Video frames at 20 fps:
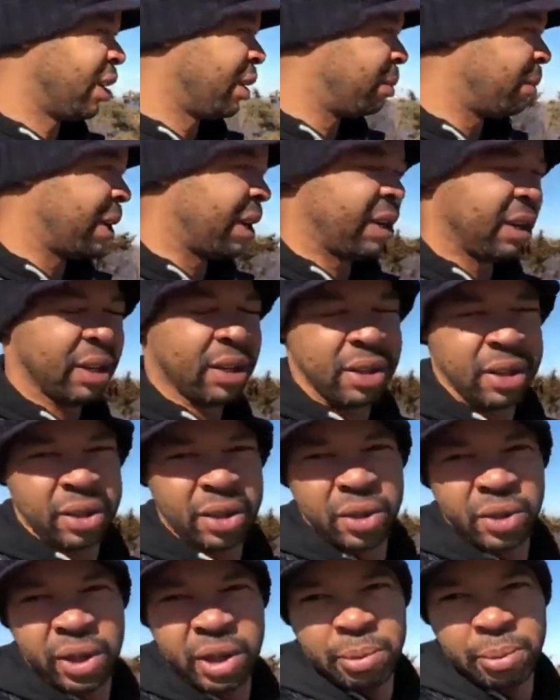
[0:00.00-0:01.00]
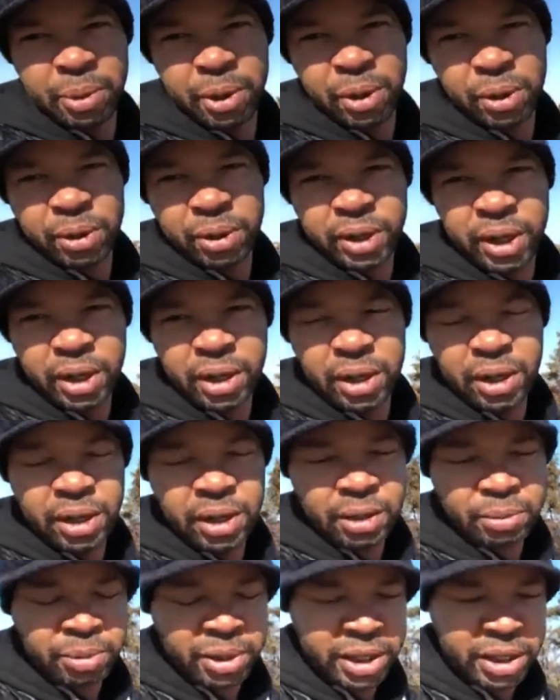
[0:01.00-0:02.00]
I'm not a great bowler at
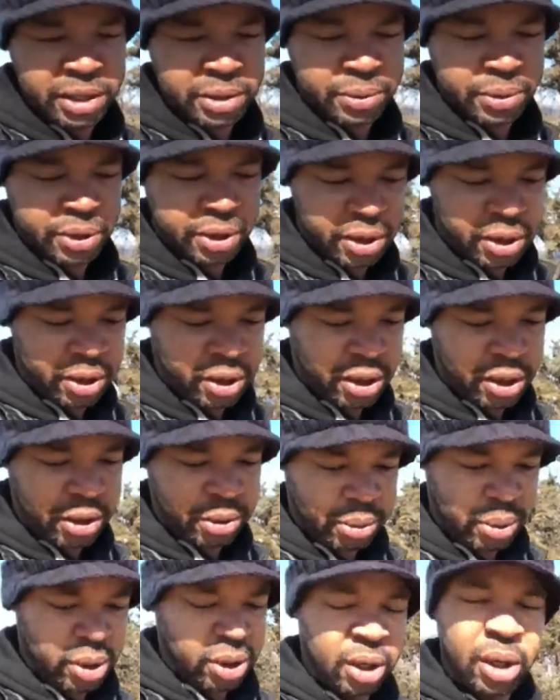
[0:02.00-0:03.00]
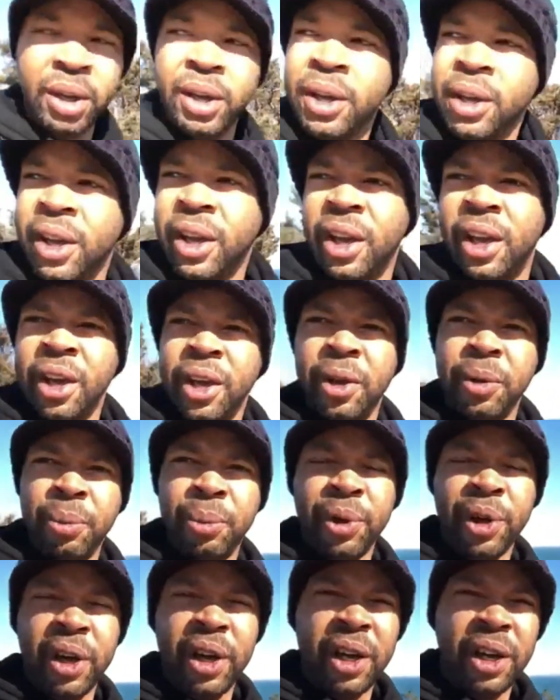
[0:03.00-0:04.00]
all by any regard,
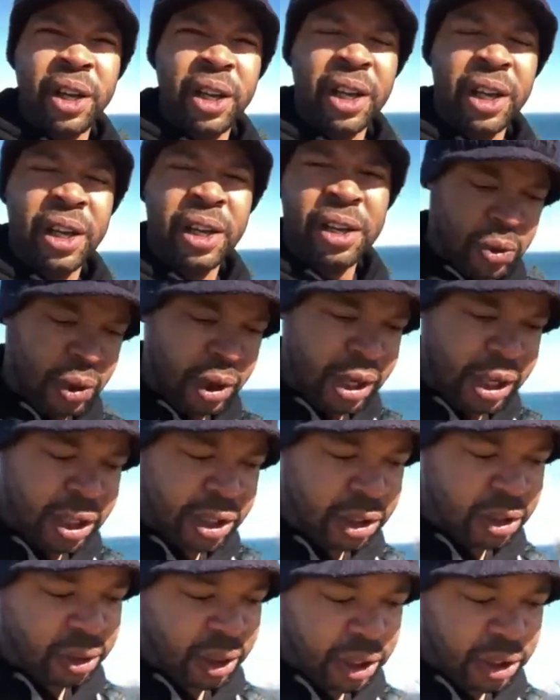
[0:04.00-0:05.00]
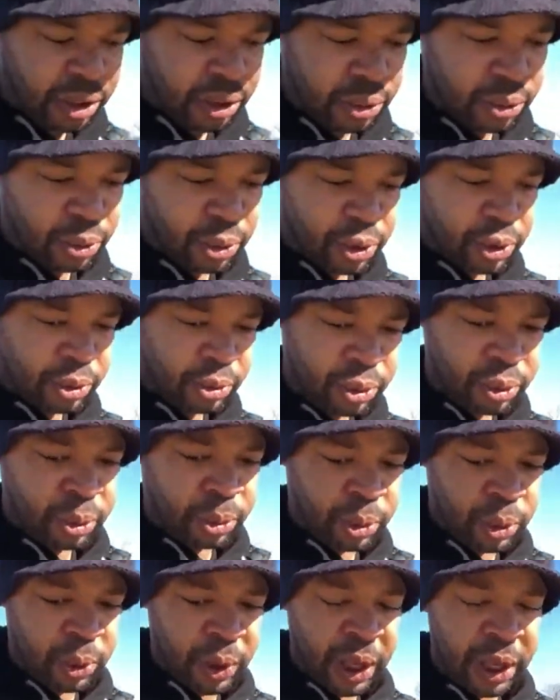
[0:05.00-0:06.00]
but it's quite
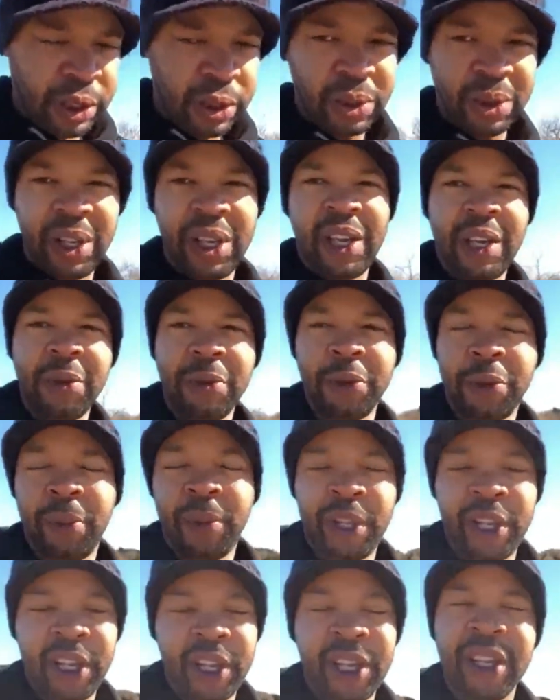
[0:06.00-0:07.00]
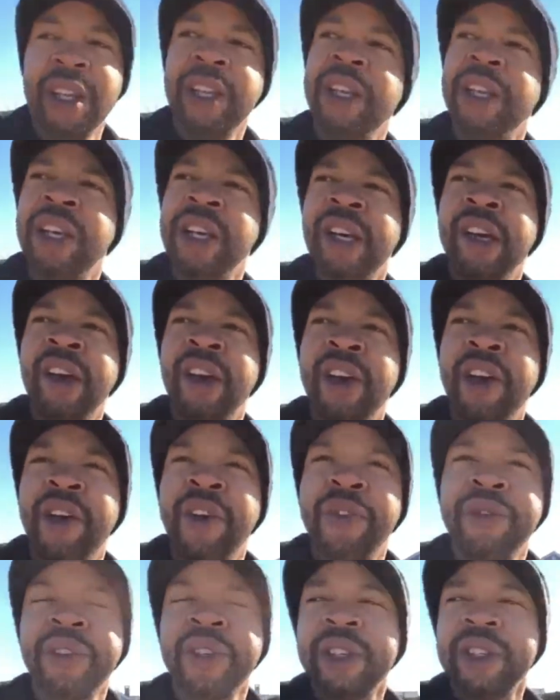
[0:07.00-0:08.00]
interesting. We had two games playing.
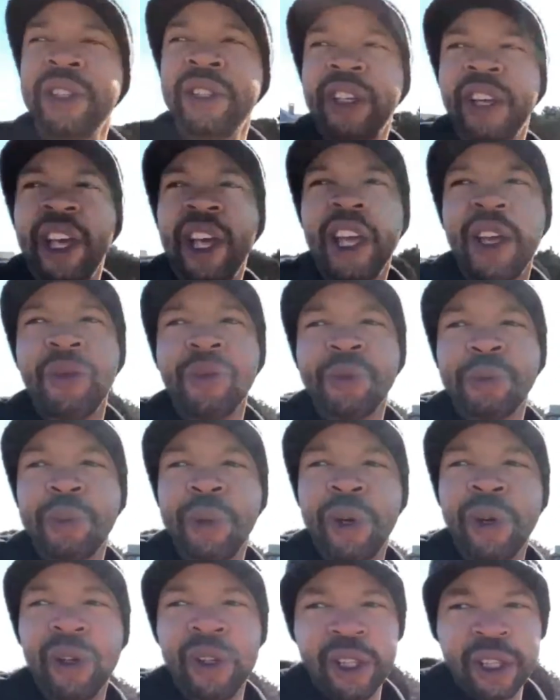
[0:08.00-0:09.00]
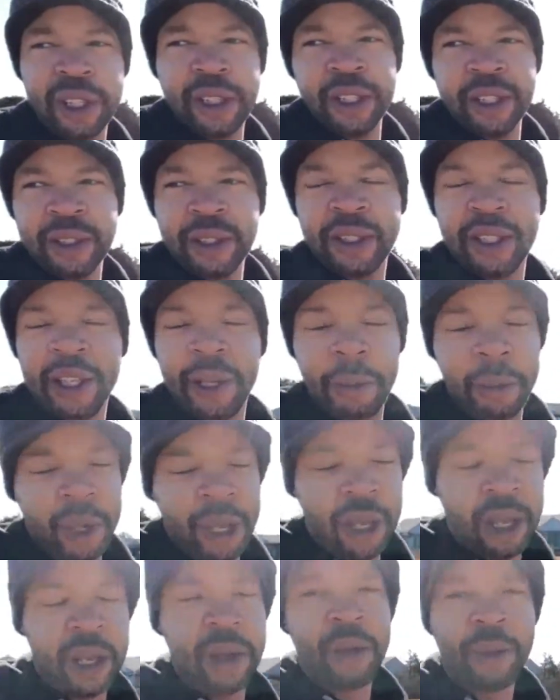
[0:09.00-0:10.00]
First game we're bowling, and it's like,
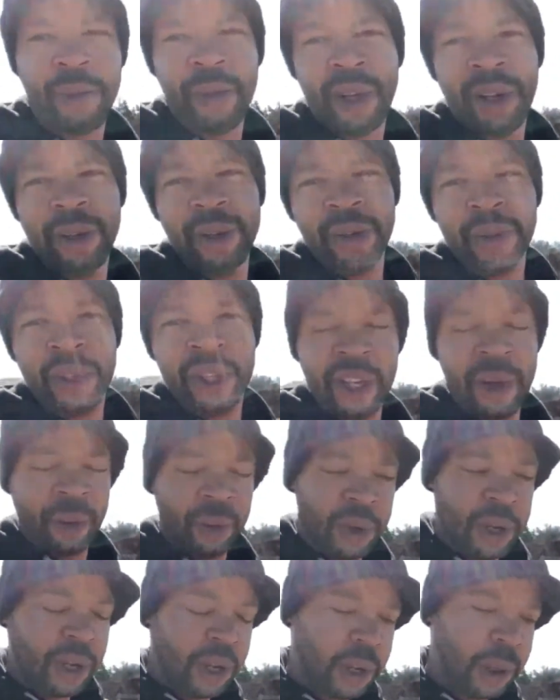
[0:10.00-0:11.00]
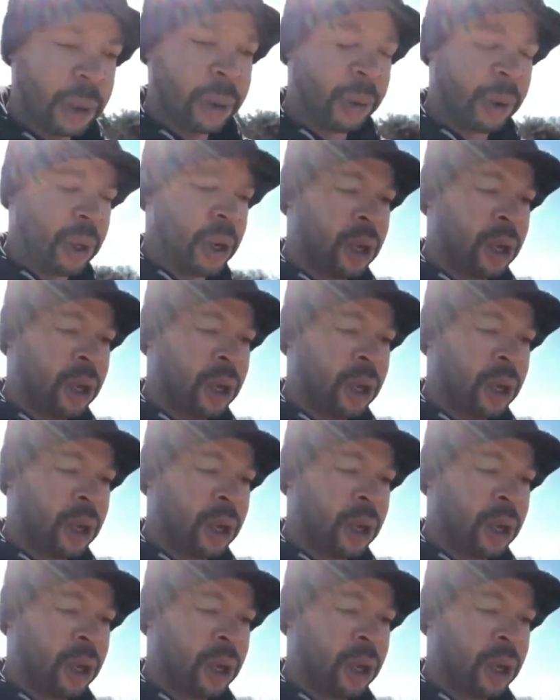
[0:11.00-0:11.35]
man, I'm not doing that well.